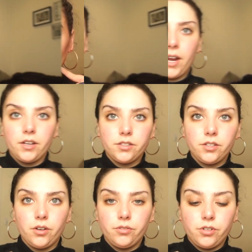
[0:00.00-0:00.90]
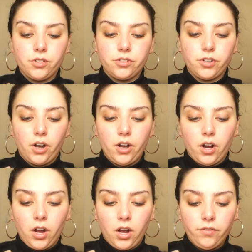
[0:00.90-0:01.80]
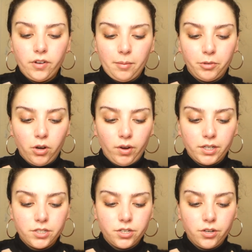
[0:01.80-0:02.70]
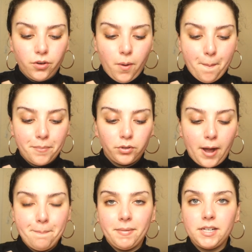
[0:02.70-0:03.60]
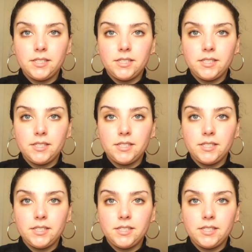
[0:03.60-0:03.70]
Okay, so to start off, I'm going to prime my